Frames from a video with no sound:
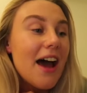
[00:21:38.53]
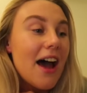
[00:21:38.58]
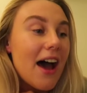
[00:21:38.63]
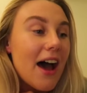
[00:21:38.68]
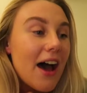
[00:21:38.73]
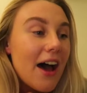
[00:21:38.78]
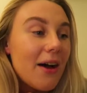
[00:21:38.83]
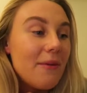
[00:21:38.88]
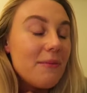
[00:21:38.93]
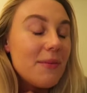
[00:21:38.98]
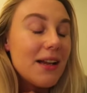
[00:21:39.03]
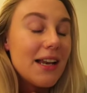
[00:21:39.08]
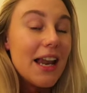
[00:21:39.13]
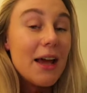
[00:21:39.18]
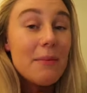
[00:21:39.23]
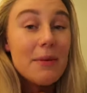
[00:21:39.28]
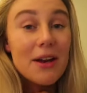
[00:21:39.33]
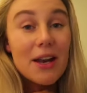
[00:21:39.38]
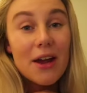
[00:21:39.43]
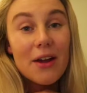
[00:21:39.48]

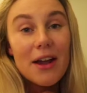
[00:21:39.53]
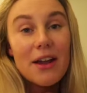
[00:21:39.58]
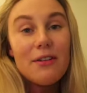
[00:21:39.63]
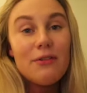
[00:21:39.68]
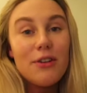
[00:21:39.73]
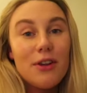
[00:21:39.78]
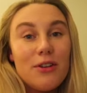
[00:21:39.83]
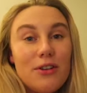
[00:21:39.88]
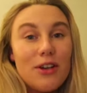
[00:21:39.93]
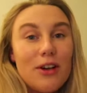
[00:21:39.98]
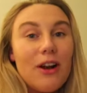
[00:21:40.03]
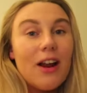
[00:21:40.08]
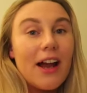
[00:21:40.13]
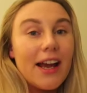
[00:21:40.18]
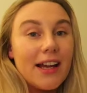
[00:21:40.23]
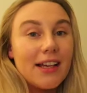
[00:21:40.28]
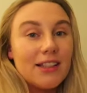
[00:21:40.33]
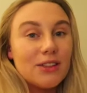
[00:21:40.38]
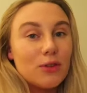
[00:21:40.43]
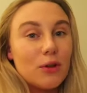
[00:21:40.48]
Let me know if you do
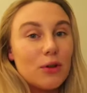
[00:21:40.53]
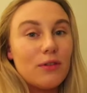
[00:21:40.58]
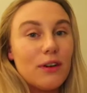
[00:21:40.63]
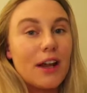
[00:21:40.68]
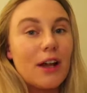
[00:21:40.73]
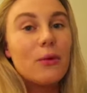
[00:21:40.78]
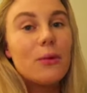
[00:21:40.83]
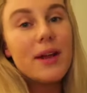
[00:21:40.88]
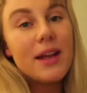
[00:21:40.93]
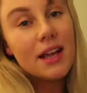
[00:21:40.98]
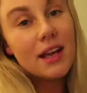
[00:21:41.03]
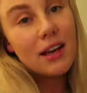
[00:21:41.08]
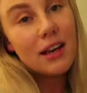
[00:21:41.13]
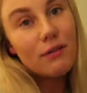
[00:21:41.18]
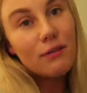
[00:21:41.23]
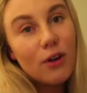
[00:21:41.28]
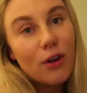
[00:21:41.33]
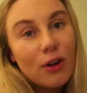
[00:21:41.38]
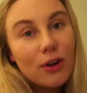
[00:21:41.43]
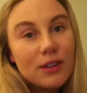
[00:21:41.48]
like sort of like weekly
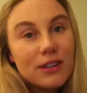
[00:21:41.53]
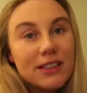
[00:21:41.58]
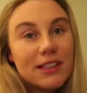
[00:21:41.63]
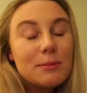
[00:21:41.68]
vlogs.